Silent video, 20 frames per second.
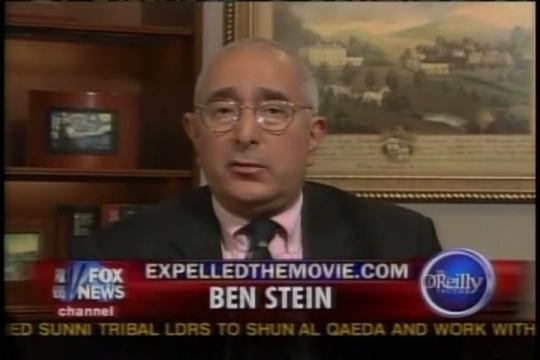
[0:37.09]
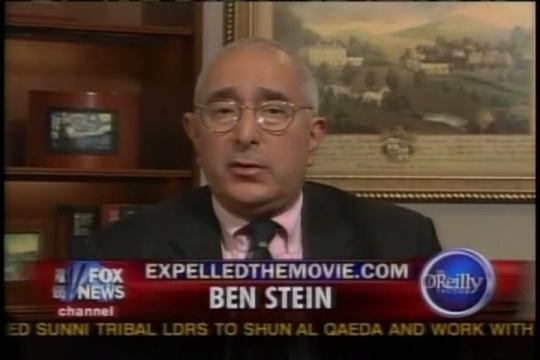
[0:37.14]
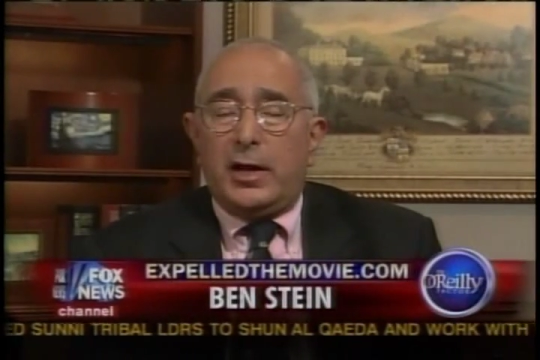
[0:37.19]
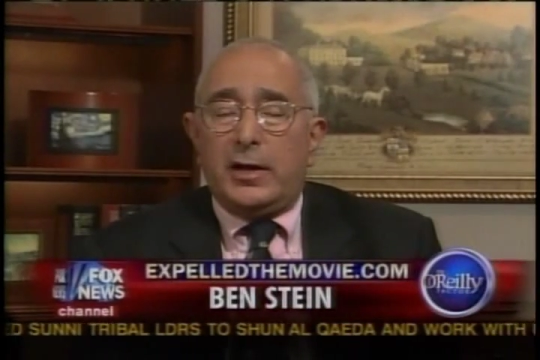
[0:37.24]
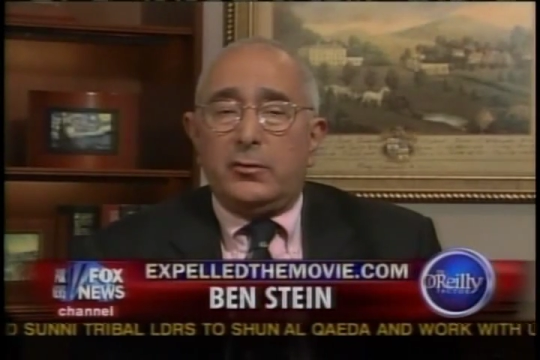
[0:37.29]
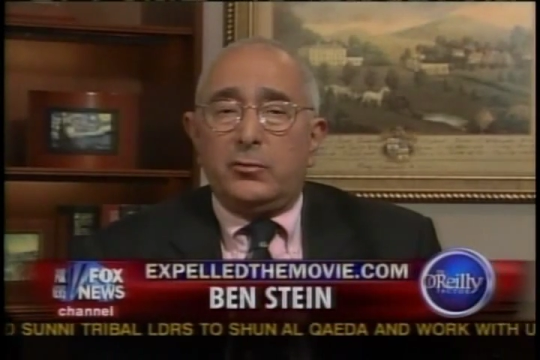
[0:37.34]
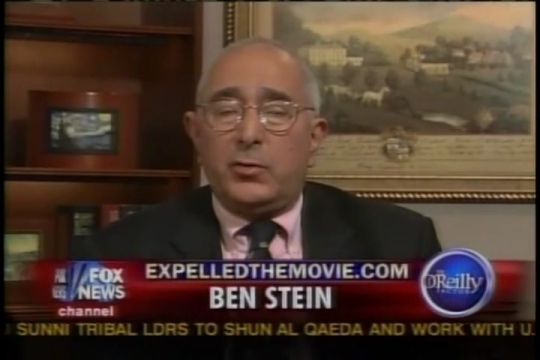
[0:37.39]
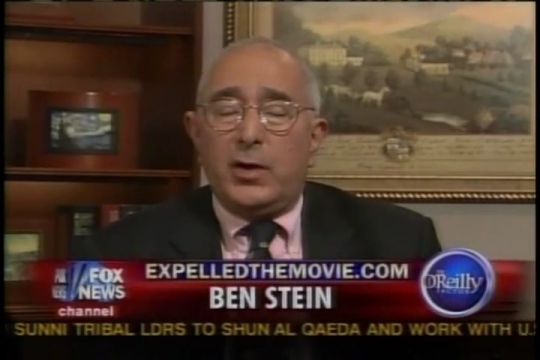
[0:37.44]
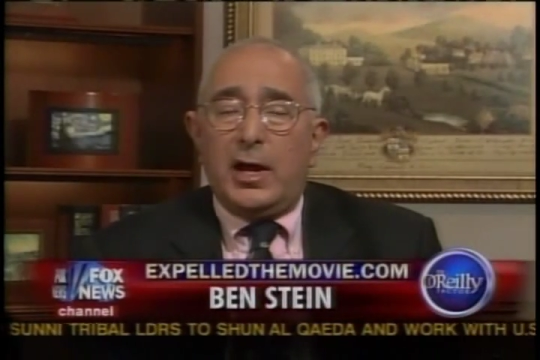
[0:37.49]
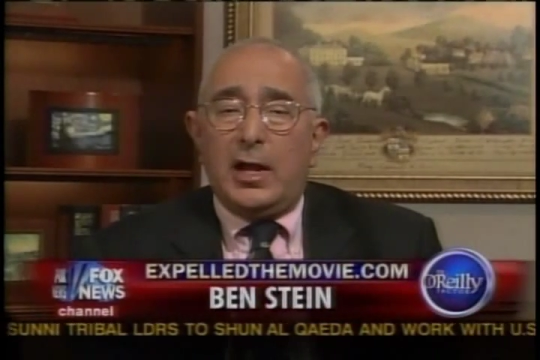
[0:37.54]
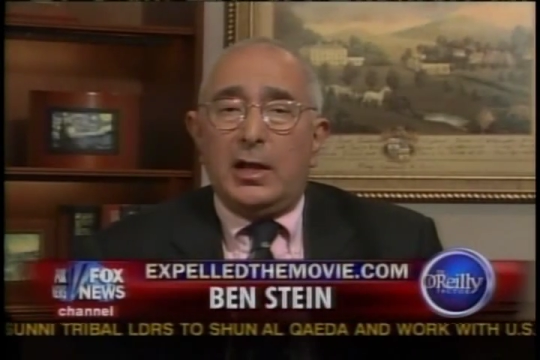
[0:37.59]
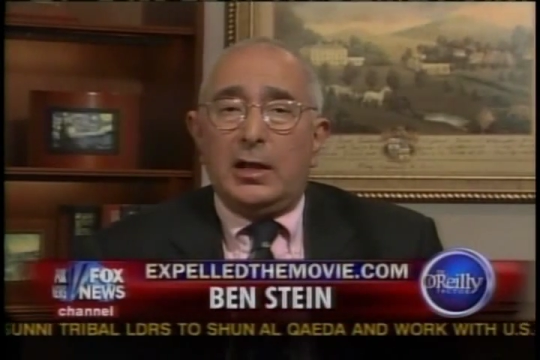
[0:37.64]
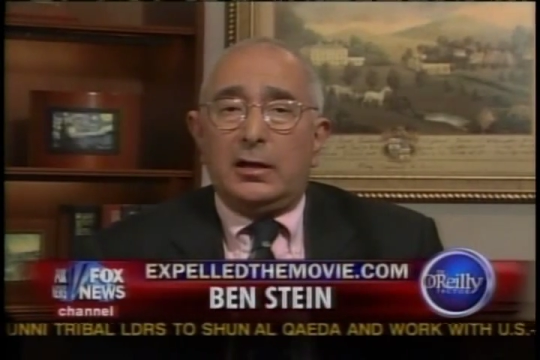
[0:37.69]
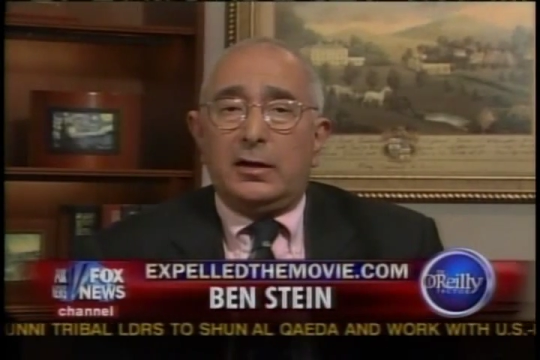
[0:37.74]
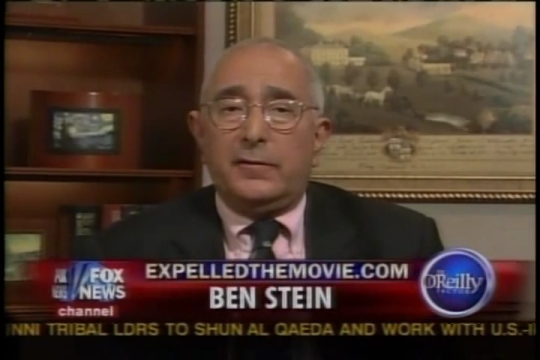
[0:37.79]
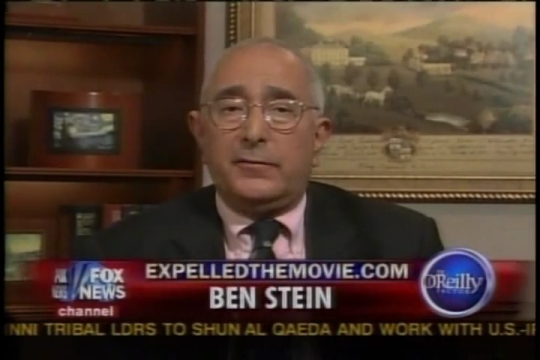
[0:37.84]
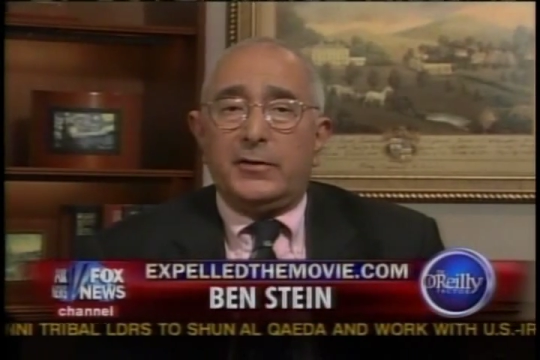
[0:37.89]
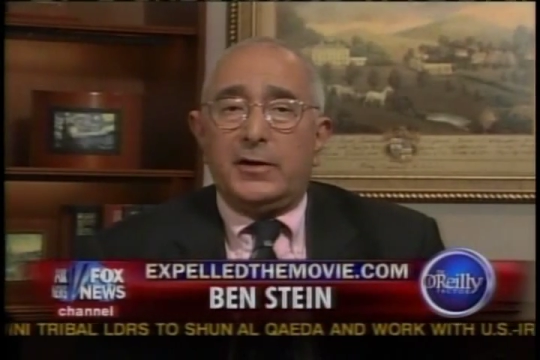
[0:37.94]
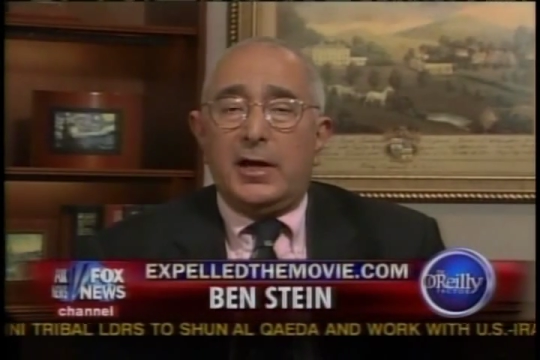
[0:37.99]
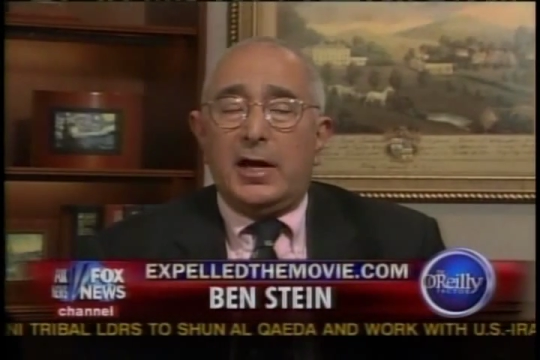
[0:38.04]
great
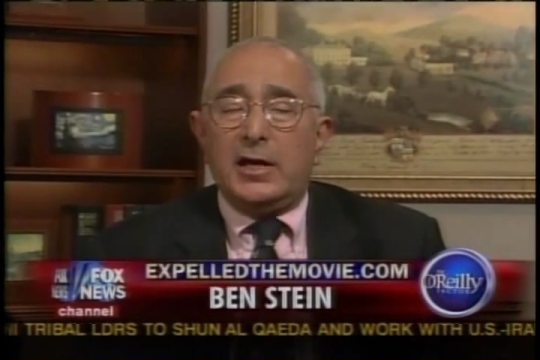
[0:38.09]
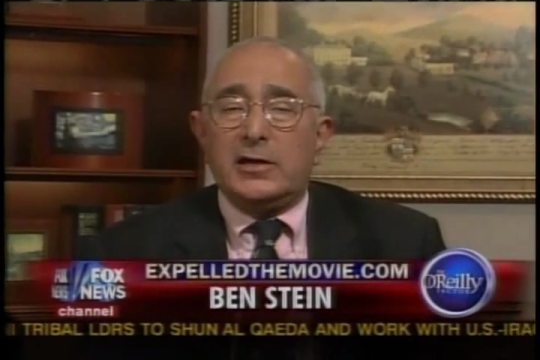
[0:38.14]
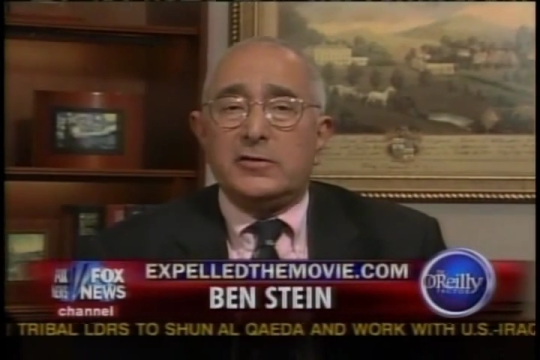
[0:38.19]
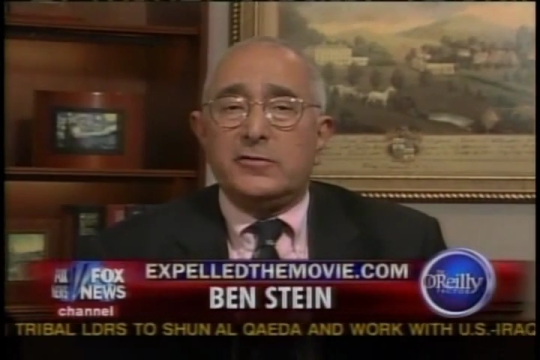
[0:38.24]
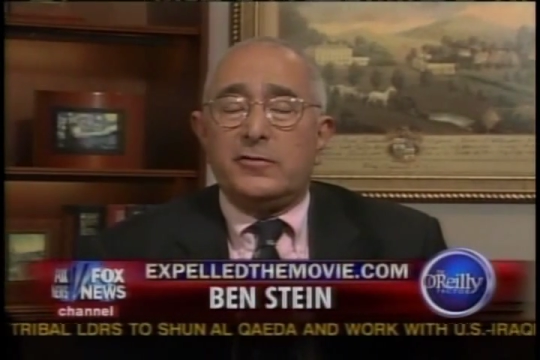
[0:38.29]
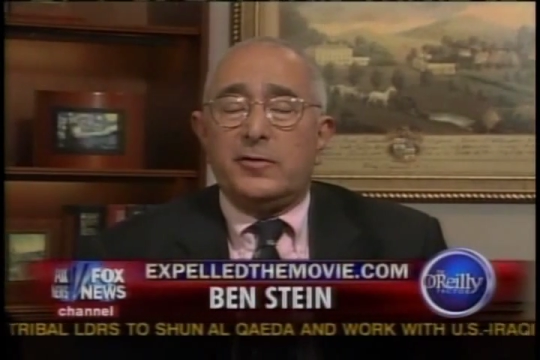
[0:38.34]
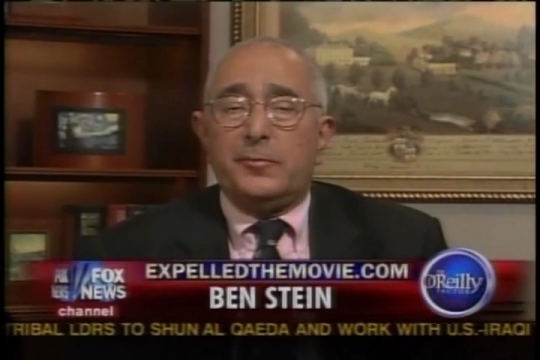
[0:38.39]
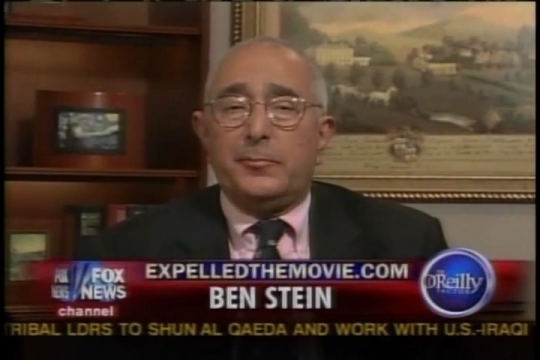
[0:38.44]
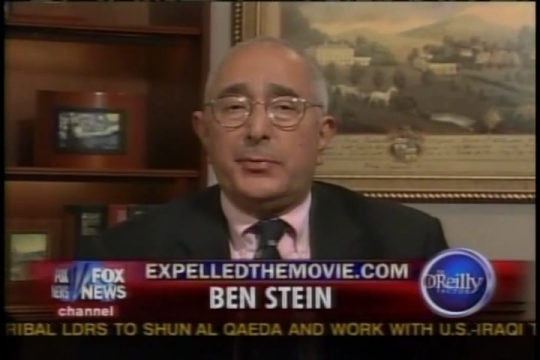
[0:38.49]
relic of the age of